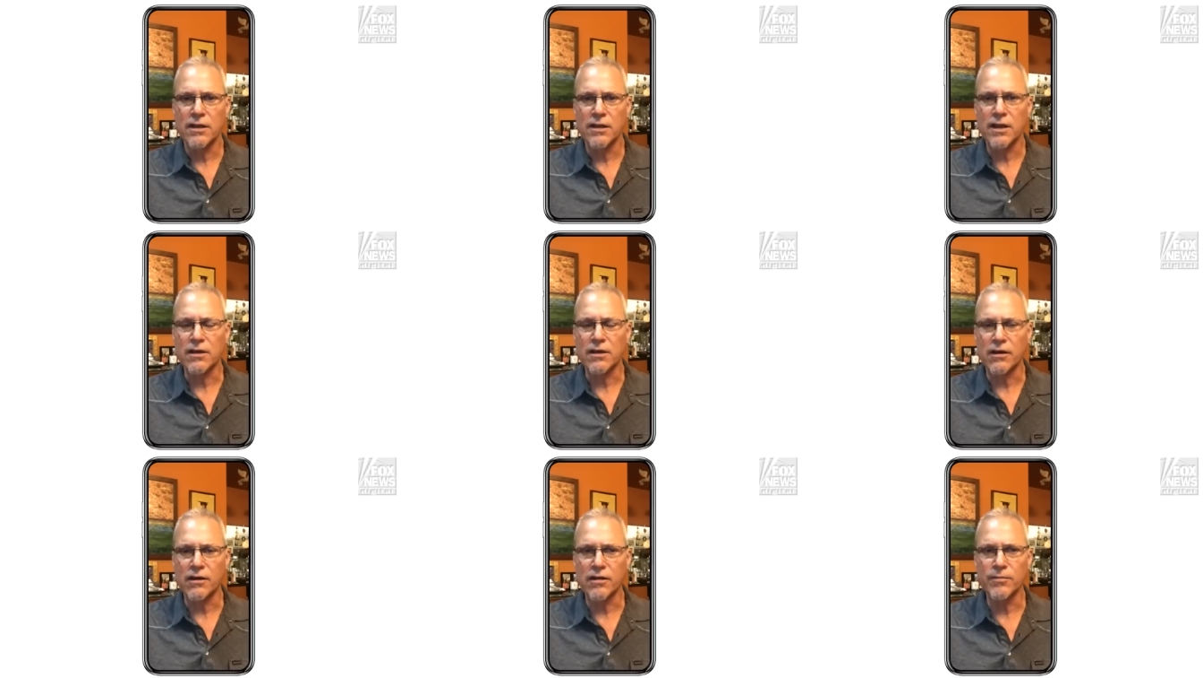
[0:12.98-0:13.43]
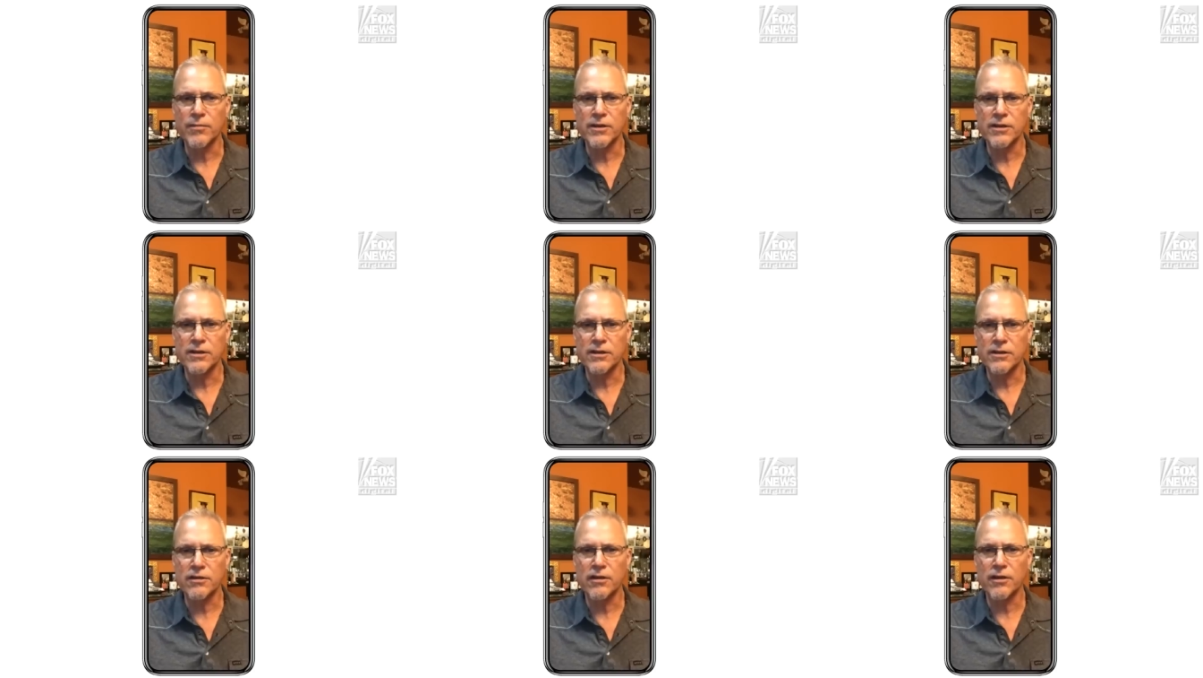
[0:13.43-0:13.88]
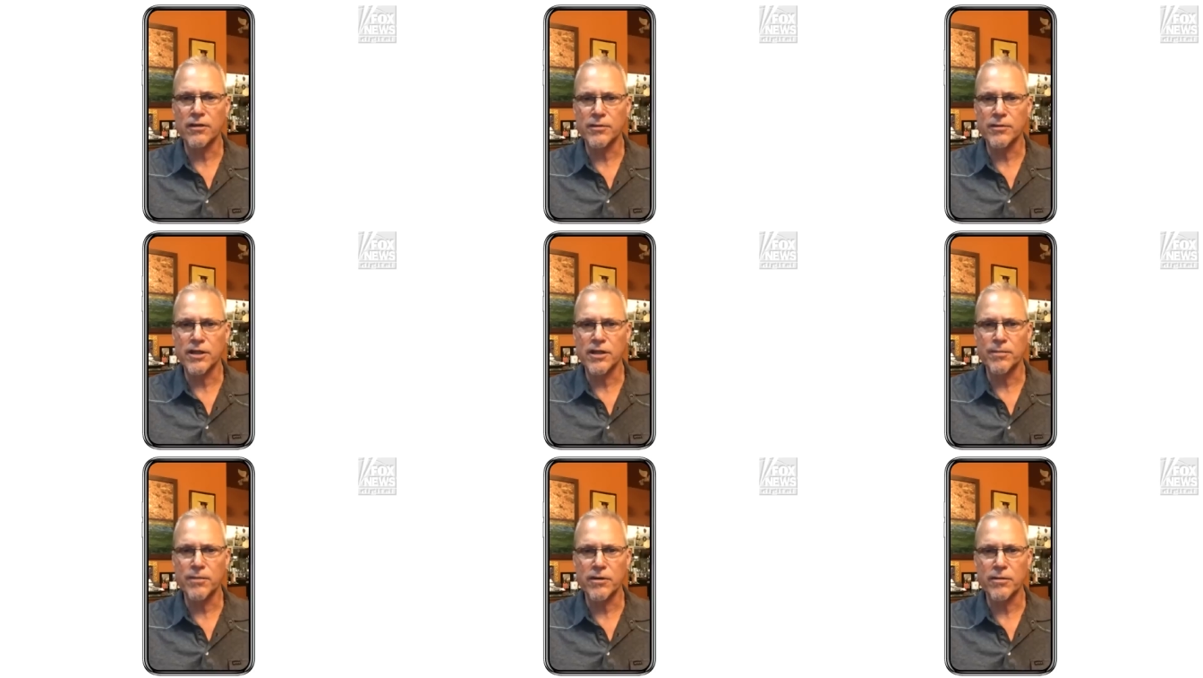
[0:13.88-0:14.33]
They called me. He called
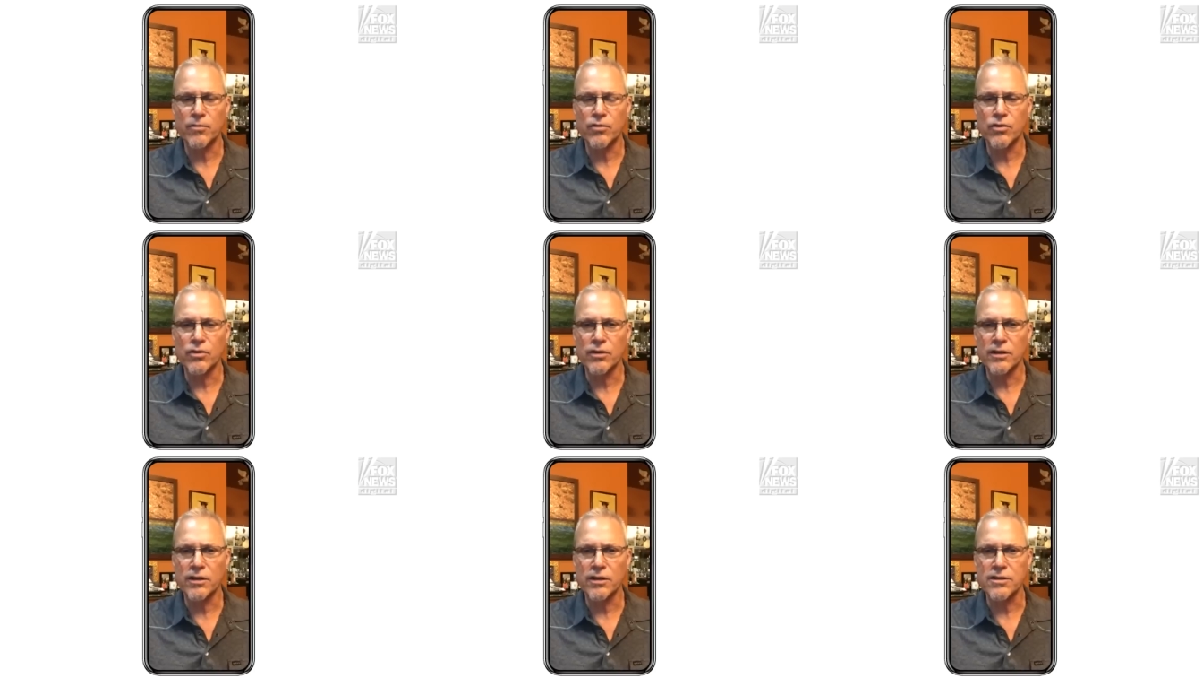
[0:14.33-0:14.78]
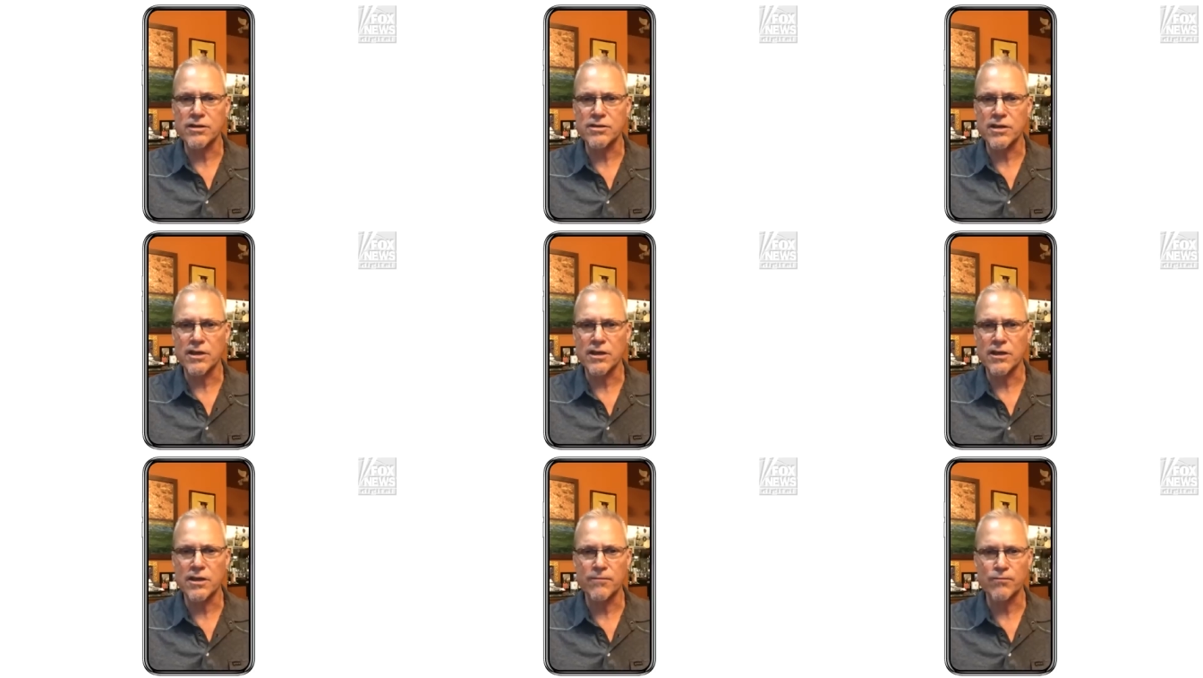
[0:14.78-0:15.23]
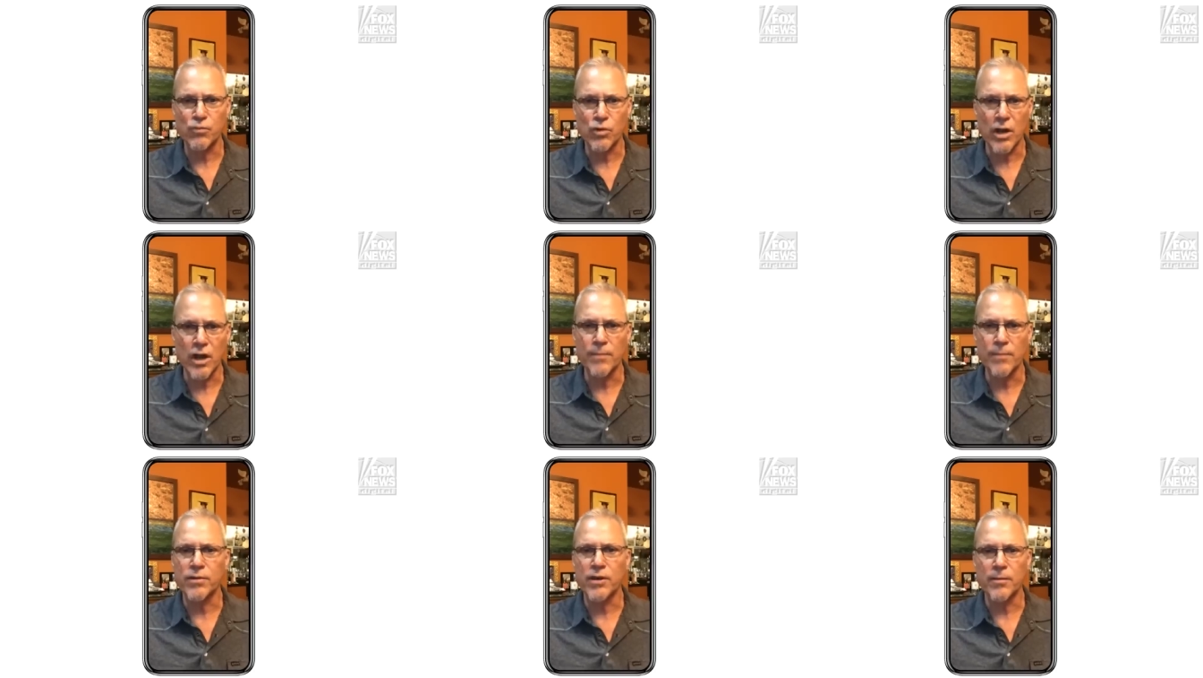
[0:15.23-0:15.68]
me up in the morning and said,
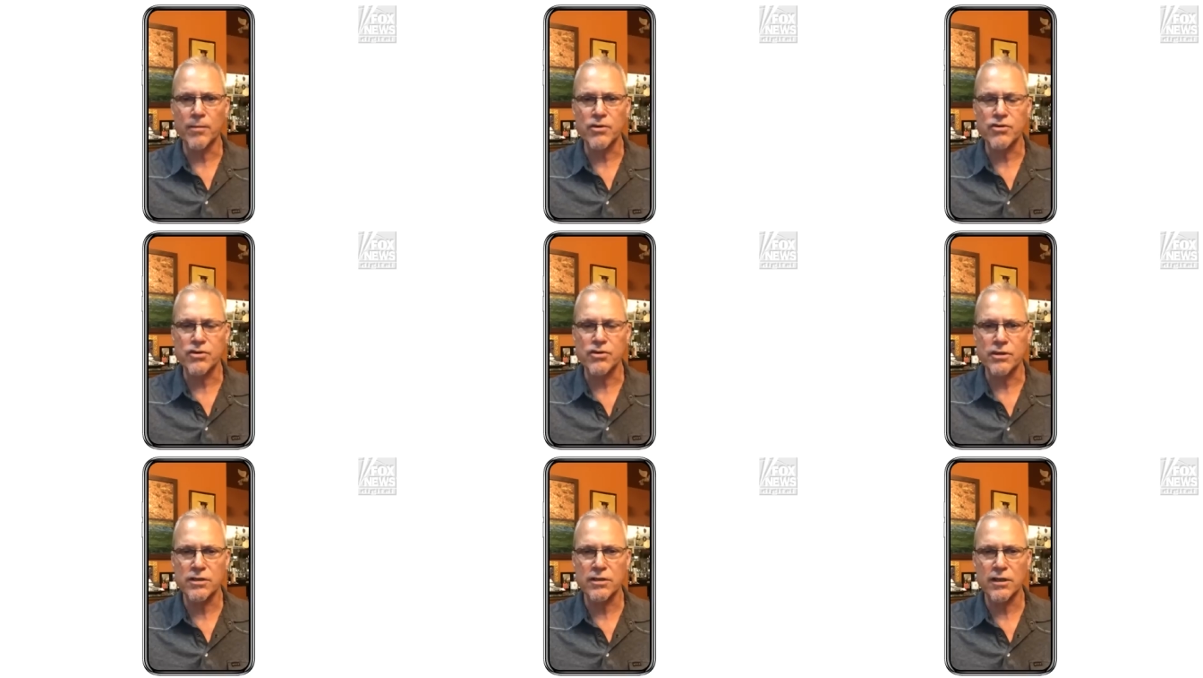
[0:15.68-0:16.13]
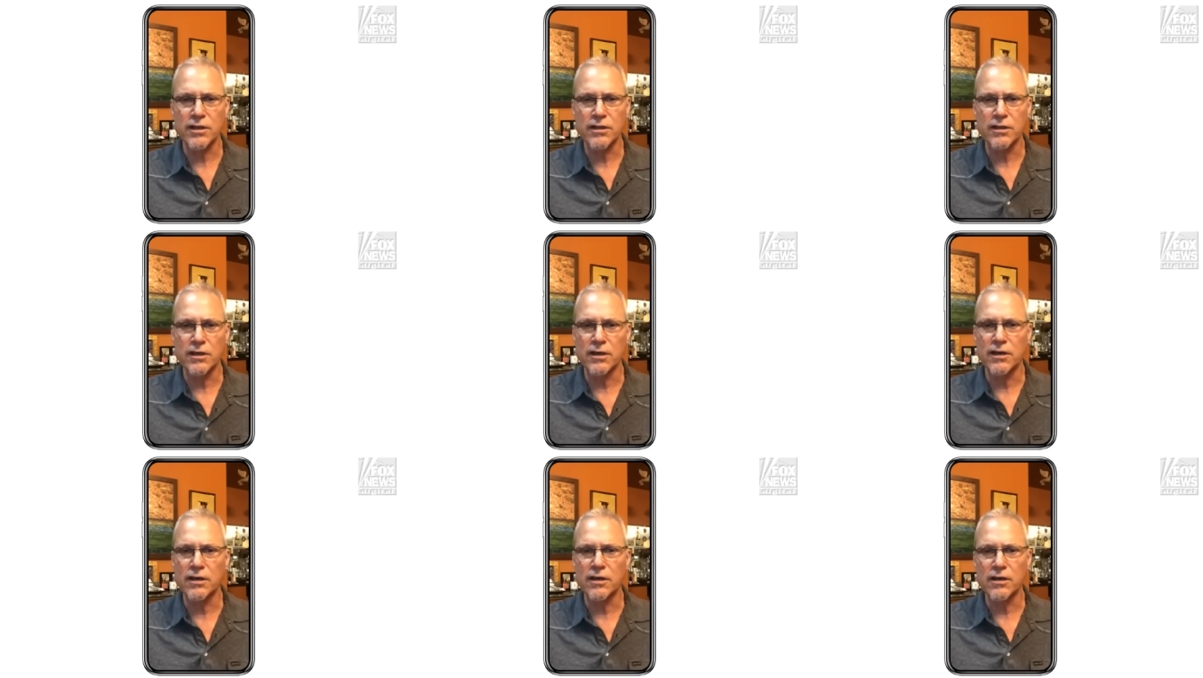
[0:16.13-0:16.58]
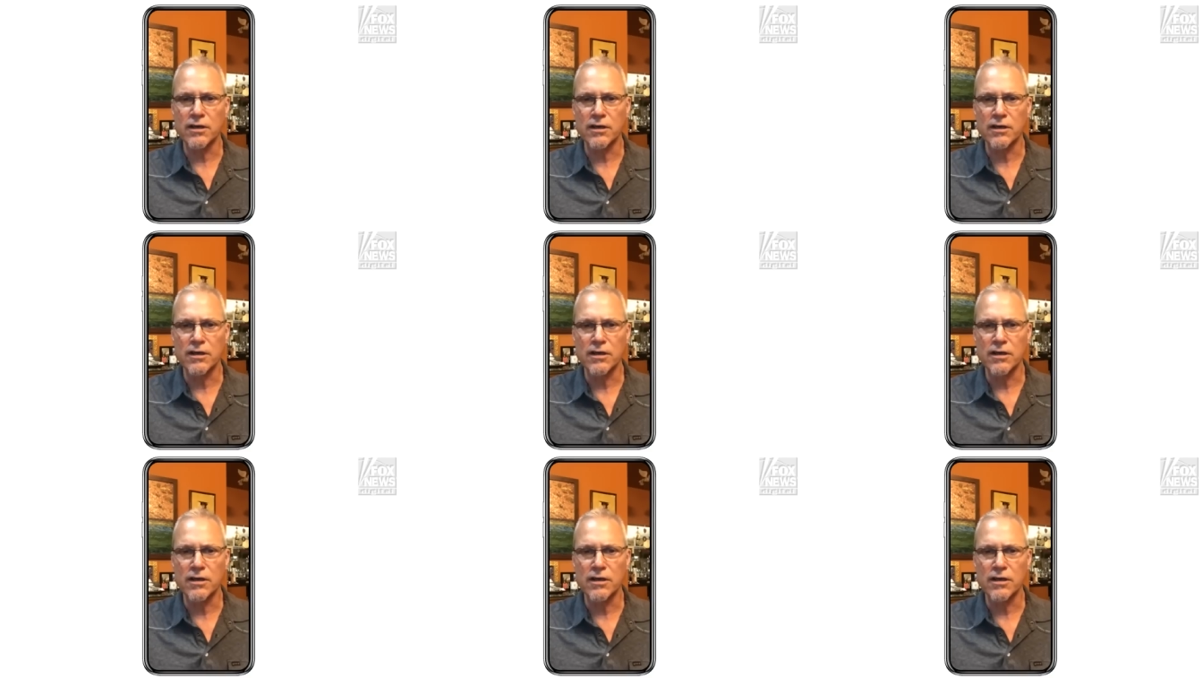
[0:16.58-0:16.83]
"I'm publishing a uh,